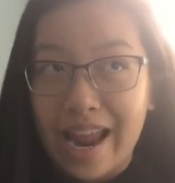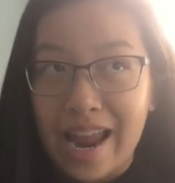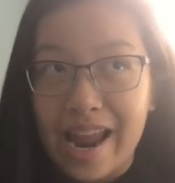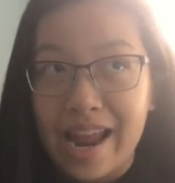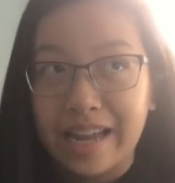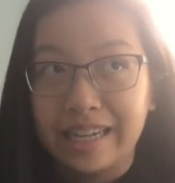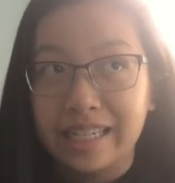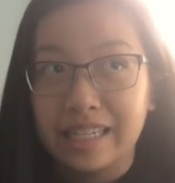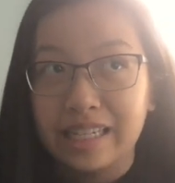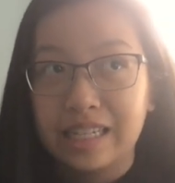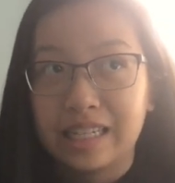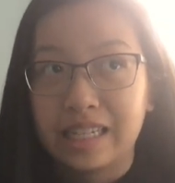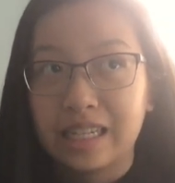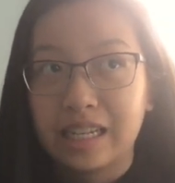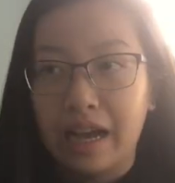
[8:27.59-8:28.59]

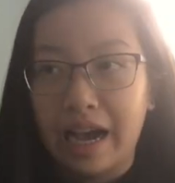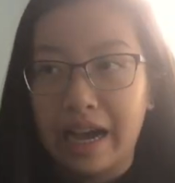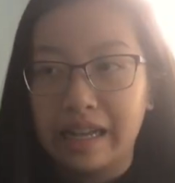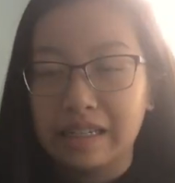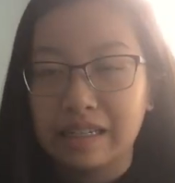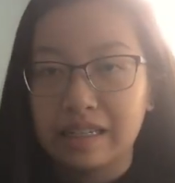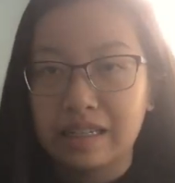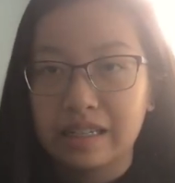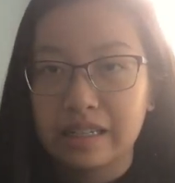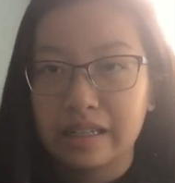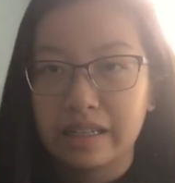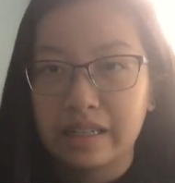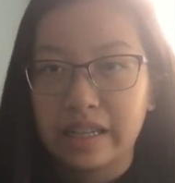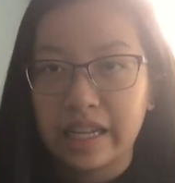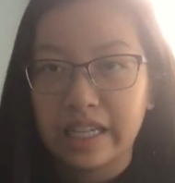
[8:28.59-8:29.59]
and as
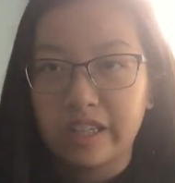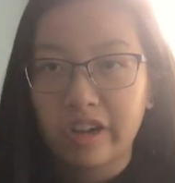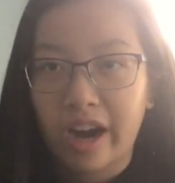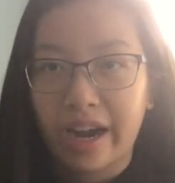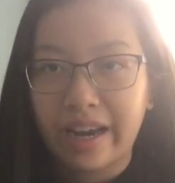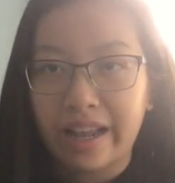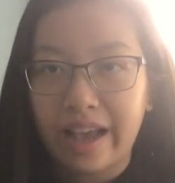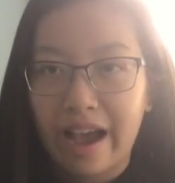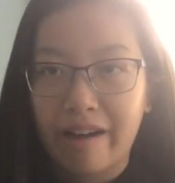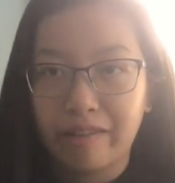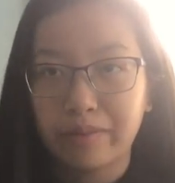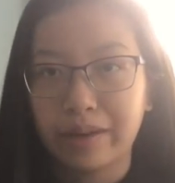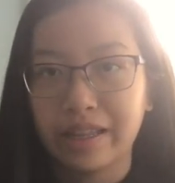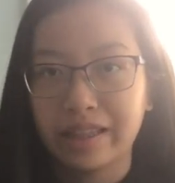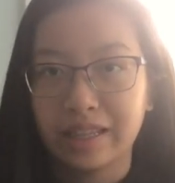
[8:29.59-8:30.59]
they try to
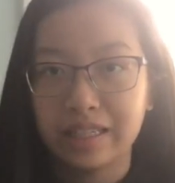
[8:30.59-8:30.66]
outwit